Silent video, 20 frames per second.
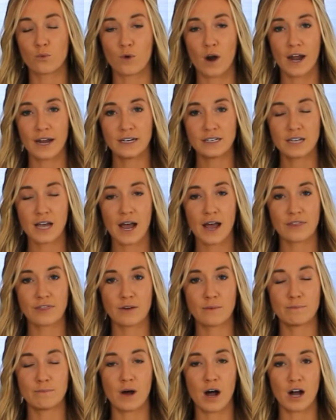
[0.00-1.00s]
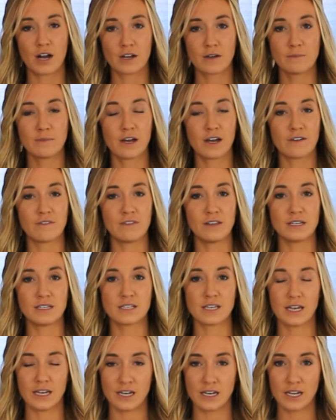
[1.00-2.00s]
right at the bottom of
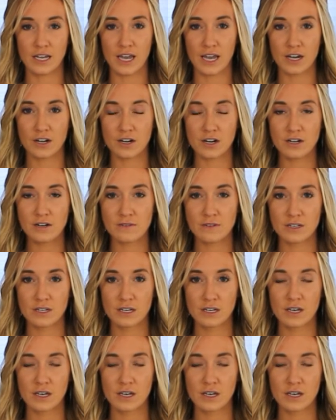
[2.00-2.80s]
this indicator.